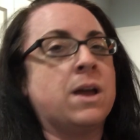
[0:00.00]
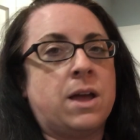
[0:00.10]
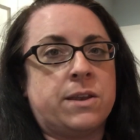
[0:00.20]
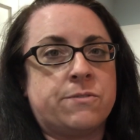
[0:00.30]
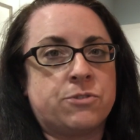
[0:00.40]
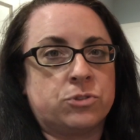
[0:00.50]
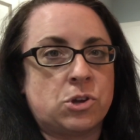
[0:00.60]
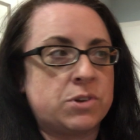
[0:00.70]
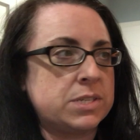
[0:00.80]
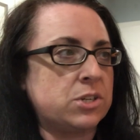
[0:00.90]
And if you'll
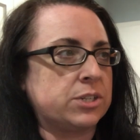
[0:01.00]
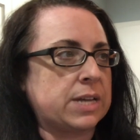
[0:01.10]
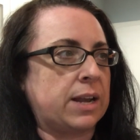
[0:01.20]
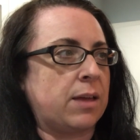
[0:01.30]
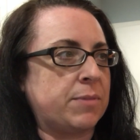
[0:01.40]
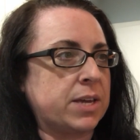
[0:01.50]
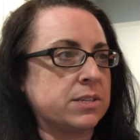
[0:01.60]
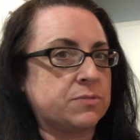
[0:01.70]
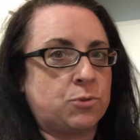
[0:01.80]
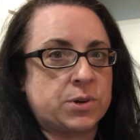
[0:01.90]
notice, your dynamic
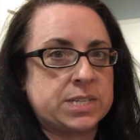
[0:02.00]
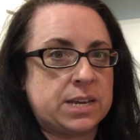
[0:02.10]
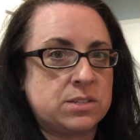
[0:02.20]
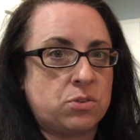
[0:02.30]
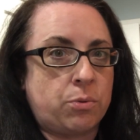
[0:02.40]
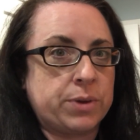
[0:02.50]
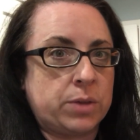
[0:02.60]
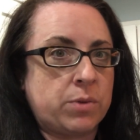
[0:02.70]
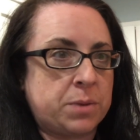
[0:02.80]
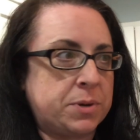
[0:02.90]
is forte, so you really
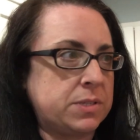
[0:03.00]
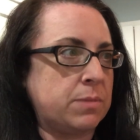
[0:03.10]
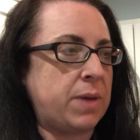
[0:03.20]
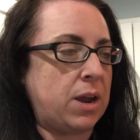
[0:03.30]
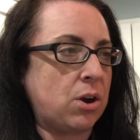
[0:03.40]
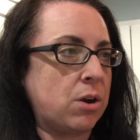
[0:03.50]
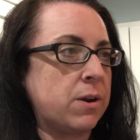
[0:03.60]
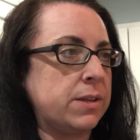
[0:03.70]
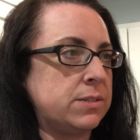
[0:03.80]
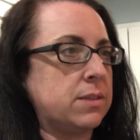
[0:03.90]
want to put some air
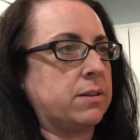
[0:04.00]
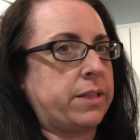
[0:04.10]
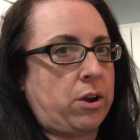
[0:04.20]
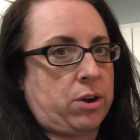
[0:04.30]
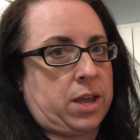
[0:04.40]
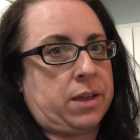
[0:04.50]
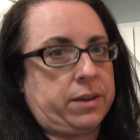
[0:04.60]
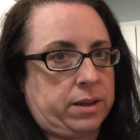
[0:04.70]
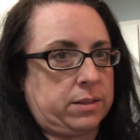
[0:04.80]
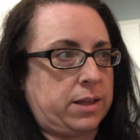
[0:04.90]
into the clarinet and
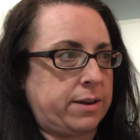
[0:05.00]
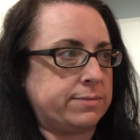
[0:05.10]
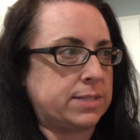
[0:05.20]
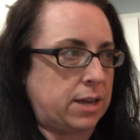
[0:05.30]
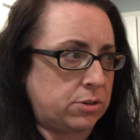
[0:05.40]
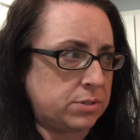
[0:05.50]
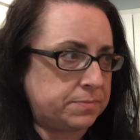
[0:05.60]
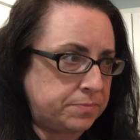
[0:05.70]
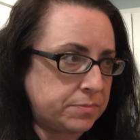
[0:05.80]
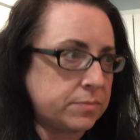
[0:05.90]
get a lot of sound.
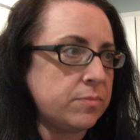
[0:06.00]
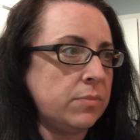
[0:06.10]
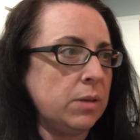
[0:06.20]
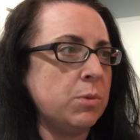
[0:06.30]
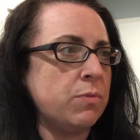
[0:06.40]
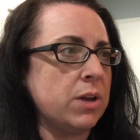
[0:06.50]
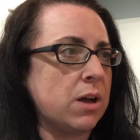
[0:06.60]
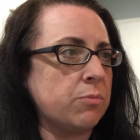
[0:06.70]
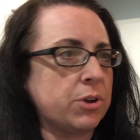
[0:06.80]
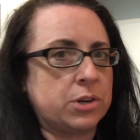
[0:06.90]
Moving
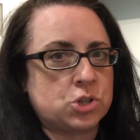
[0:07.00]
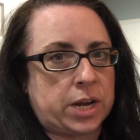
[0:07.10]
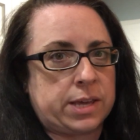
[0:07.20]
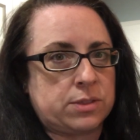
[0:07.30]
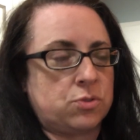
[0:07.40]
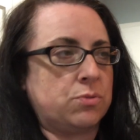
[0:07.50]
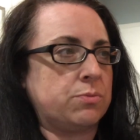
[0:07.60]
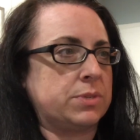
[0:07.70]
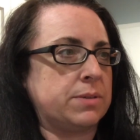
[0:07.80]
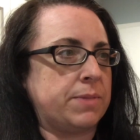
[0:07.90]
on, we're going to try to get through
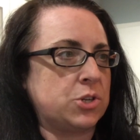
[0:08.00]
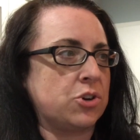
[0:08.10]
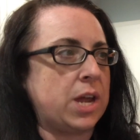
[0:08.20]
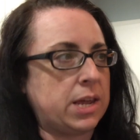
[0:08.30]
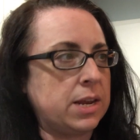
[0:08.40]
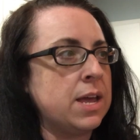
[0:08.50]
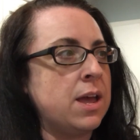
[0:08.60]
to measure 8.